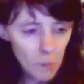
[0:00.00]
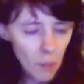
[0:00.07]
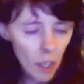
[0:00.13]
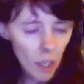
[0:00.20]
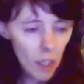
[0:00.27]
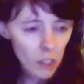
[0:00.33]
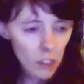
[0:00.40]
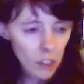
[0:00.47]

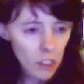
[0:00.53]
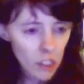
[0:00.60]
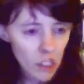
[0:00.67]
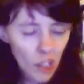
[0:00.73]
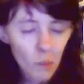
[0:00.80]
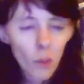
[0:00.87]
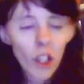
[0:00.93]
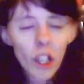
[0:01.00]
But in
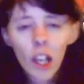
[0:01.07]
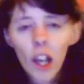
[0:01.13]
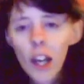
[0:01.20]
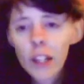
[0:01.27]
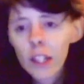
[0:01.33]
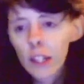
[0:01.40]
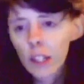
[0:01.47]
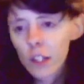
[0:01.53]
general, and I
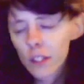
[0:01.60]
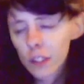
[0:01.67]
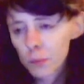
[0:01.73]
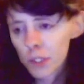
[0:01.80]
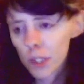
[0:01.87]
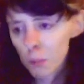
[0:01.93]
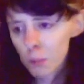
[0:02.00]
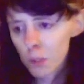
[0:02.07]
like the
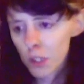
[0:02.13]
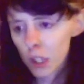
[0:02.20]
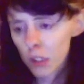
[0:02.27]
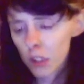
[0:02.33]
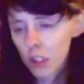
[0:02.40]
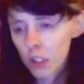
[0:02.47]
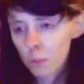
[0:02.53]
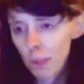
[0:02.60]
Christmas
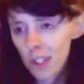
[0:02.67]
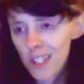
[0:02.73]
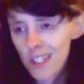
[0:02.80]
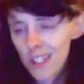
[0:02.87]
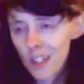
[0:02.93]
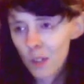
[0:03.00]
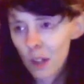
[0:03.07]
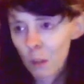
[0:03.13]
episodes,
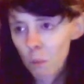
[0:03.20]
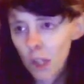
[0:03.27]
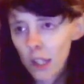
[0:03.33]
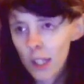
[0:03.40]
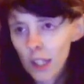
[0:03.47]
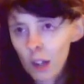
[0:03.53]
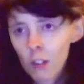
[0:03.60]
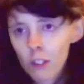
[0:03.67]
especially the one
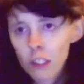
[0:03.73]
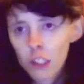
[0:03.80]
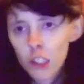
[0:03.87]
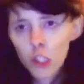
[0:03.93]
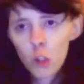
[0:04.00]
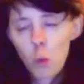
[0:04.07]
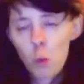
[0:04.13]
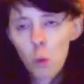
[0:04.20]
where they go on the
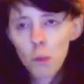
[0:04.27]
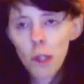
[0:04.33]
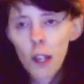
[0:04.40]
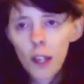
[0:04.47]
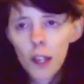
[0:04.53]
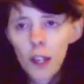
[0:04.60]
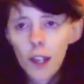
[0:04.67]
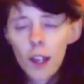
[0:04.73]
tube
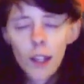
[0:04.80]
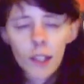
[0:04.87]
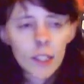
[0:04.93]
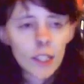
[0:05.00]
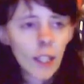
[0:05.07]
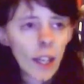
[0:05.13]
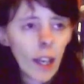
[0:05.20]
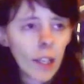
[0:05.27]

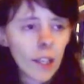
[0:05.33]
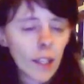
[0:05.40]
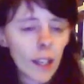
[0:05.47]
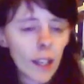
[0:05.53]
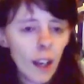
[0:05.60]
and they